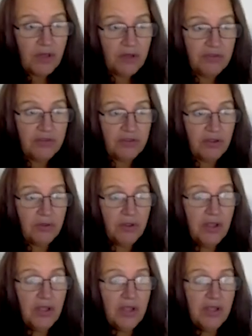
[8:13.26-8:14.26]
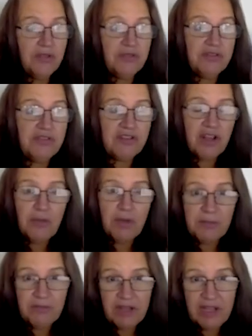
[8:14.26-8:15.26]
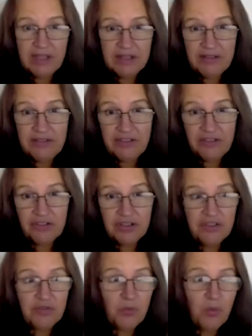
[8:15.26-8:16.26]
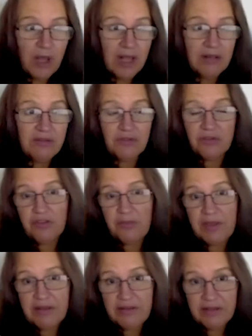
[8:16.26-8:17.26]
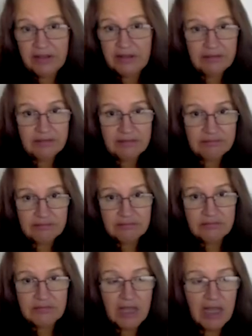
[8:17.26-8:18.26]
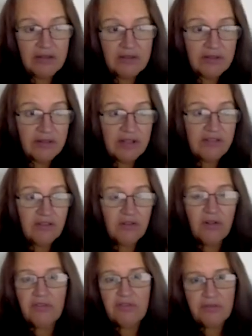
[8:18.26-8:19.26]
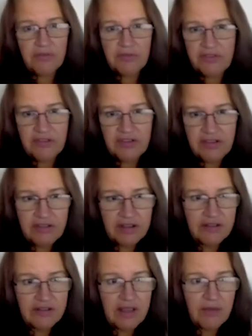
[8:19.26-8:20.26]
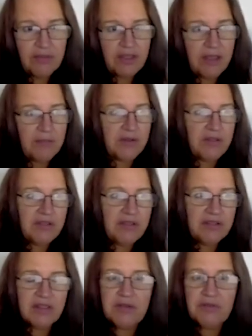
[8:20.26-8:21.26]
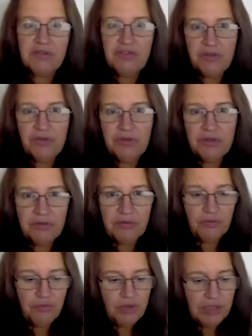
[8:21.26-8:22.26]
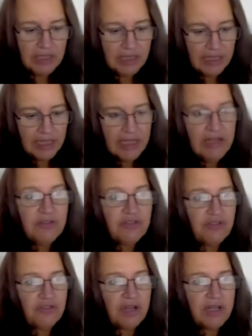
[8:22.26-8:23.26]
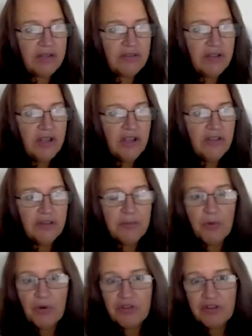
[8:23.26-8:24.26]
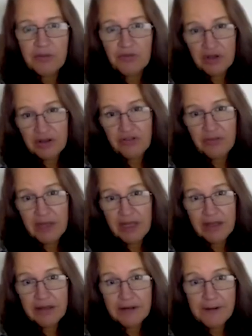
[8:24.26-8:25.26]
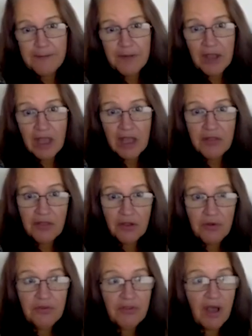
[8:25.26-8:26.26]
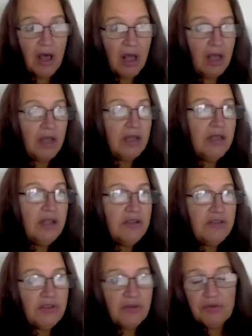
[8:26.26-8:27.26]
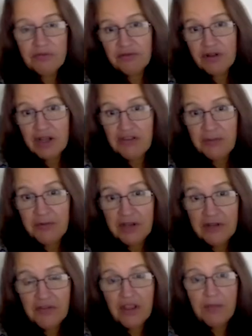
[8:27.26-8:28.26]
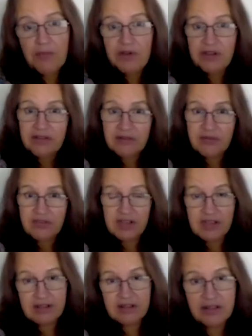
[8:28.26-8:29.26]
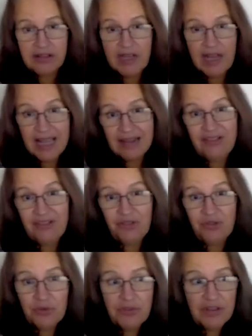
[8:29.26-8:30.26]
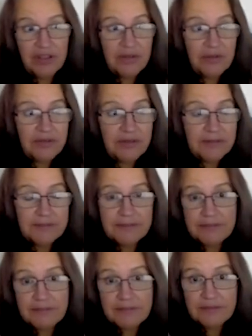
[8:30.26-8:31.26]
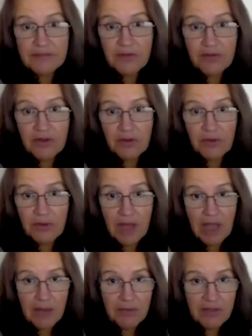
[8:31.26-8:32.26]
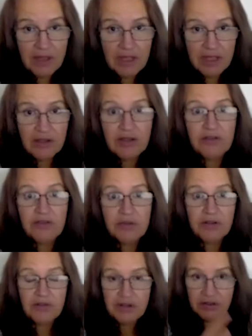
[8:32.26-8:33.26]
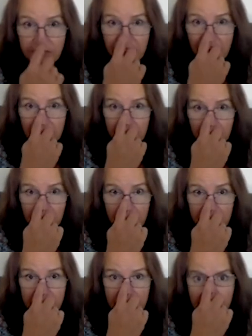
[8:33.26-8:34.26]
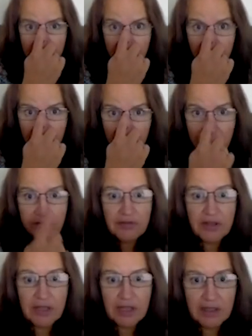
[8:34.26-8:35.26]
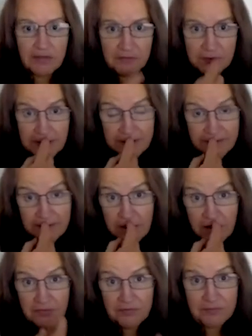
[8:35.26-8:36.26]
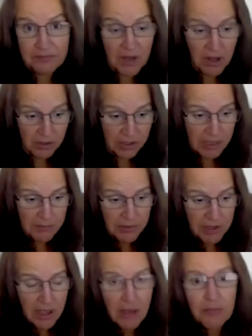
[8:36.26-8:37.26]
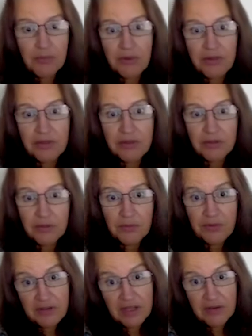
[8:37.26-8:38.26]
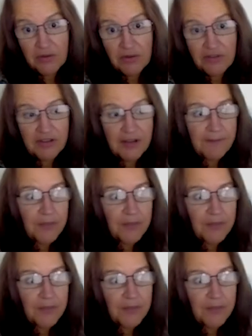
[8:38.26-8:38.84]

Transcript: So the slow uptake in digital is well documented, and there's lots of statistics out there, but I think that there are two that really illustrate the point I'm trying to make. And those are, so 90% of companies have stated that they lack digital skills. So how are they going to increase their profit, their turnover, if their staff aren't keeping up with technology?